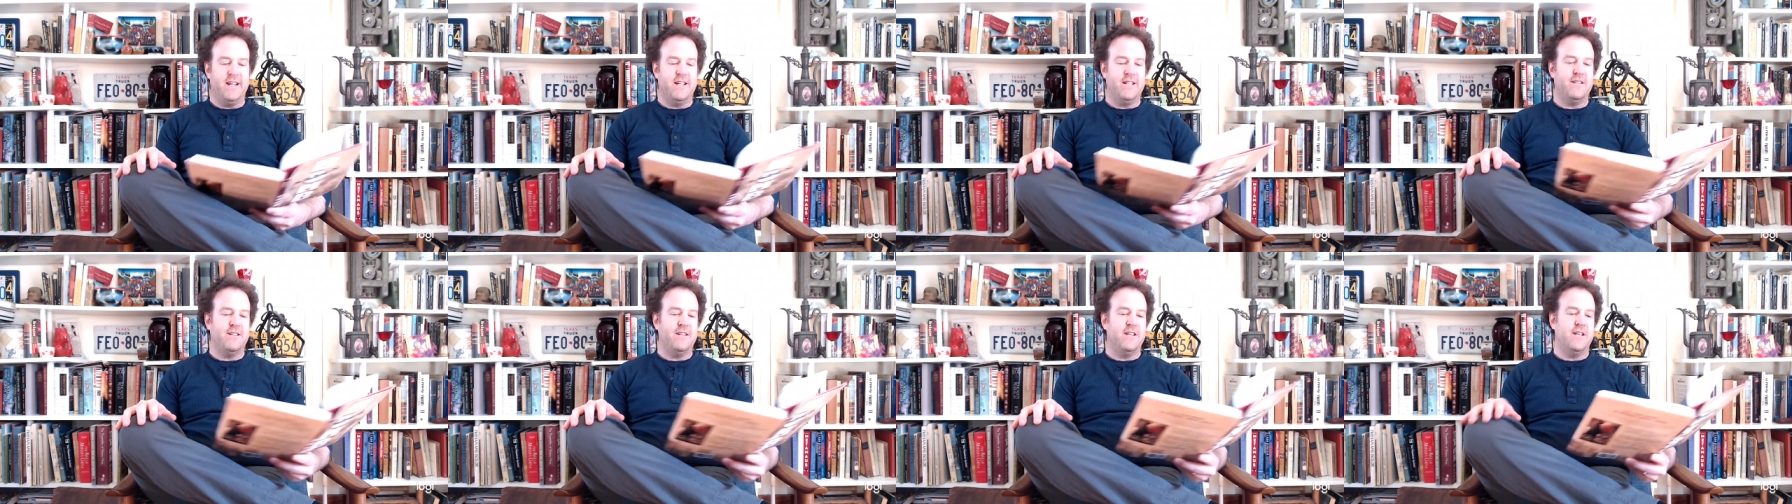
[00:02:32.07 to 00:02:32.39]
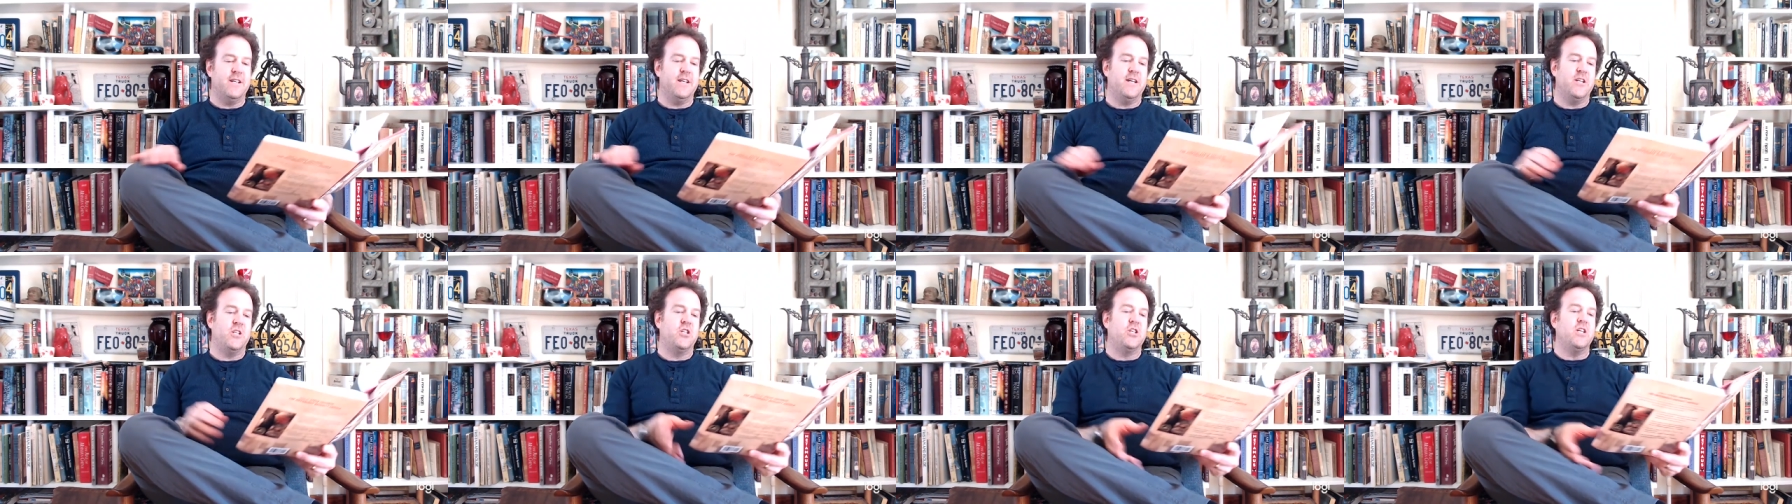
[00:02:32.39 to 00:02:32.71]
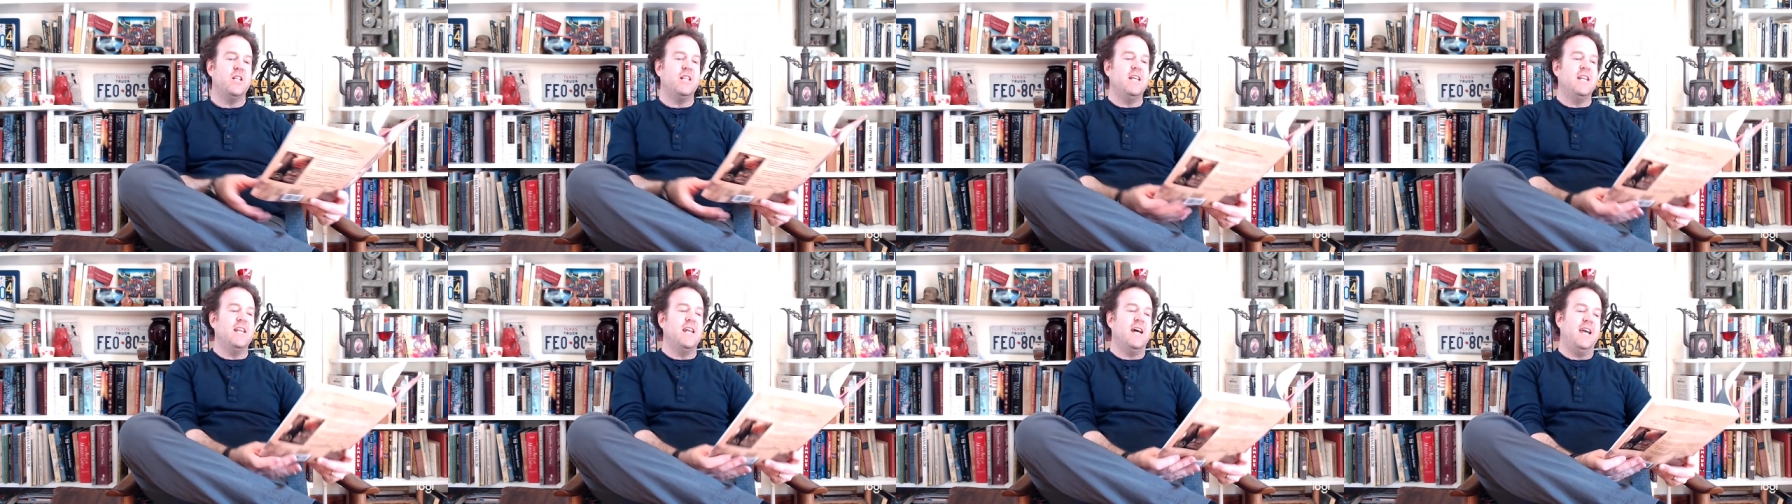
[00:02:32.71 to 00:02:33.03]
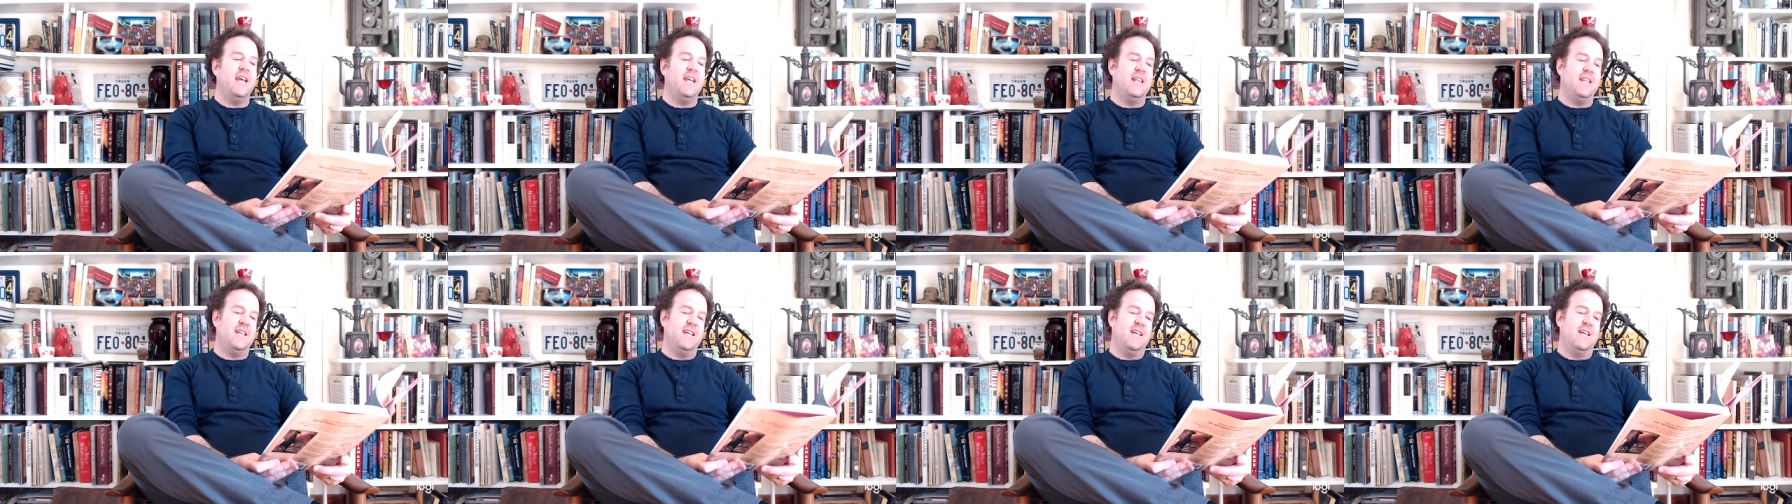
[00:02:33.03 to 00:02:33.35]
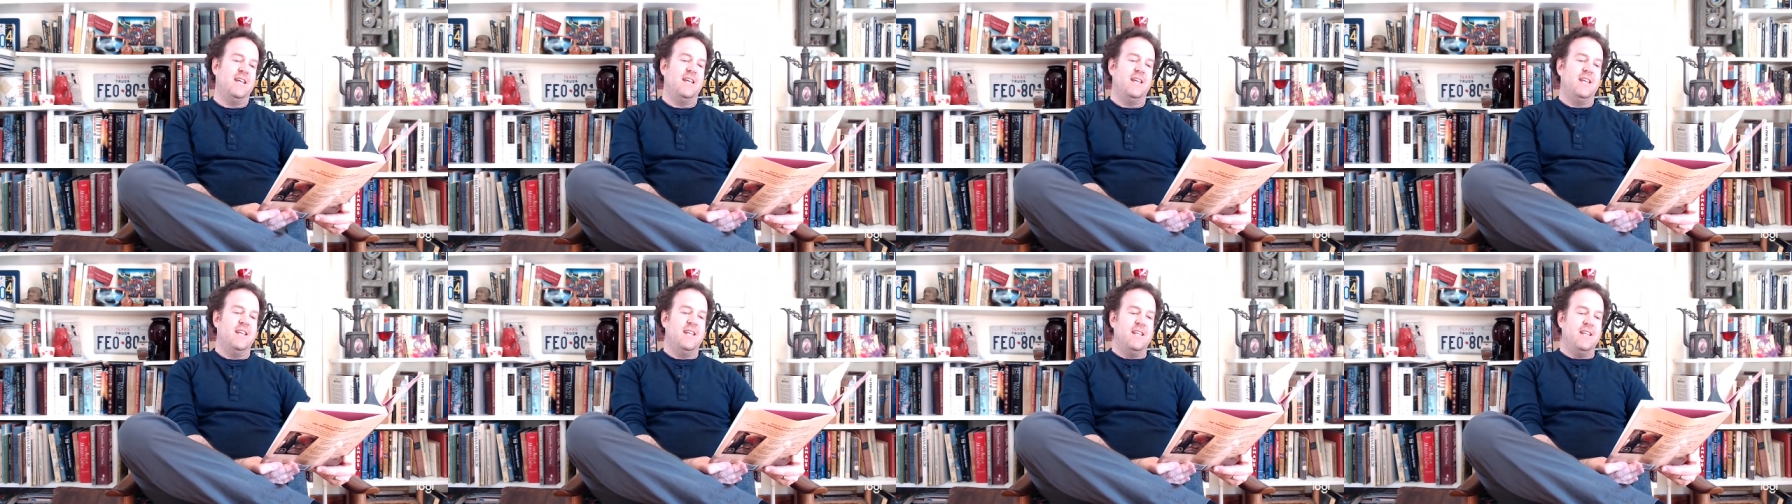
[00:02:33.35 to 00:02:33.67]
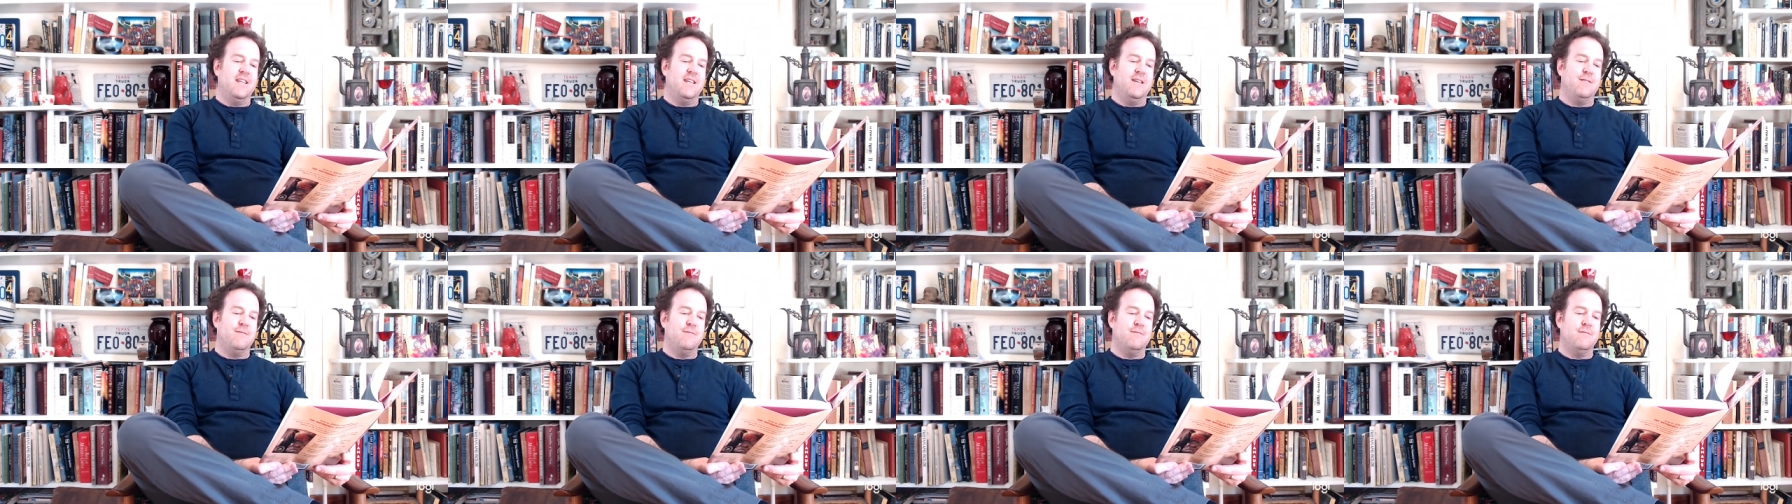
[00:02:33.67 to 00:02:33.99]
It's a, chilly night
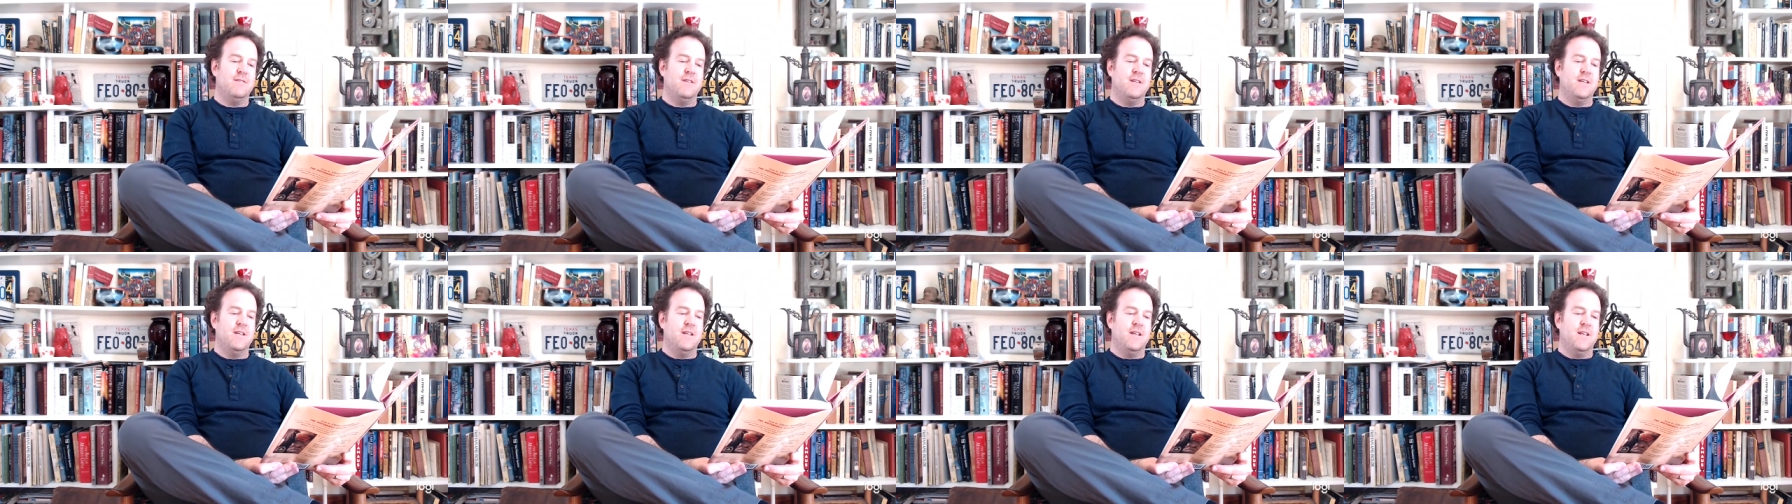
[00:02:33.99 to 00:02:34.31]
in